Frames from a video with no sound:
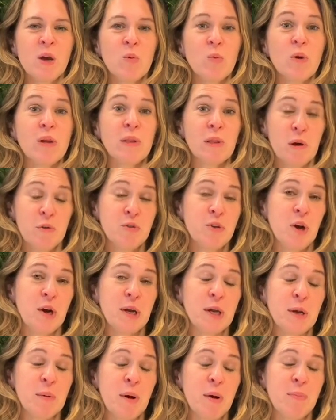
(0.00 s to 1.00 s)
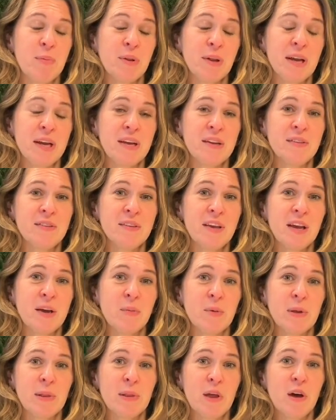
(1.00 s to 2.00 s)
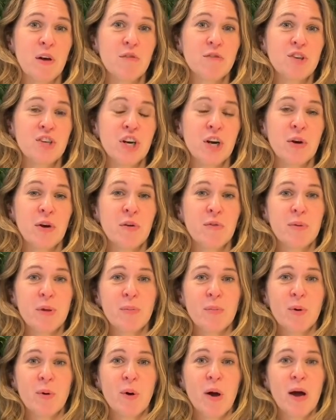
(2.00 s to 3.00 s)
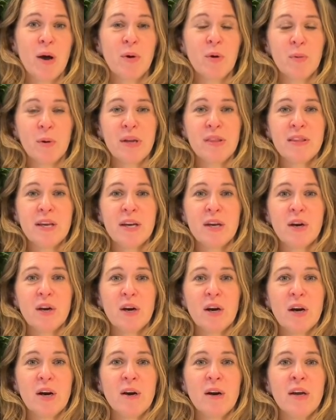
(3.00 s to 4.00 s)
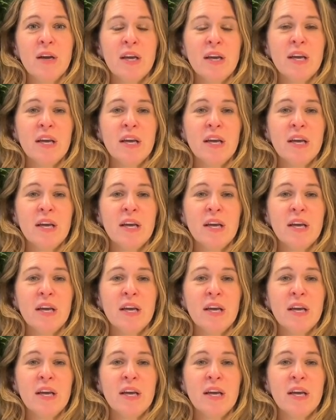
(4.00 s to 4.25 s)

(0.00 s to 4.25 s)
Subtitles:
We love talking about plants and we love sharing with people how great they are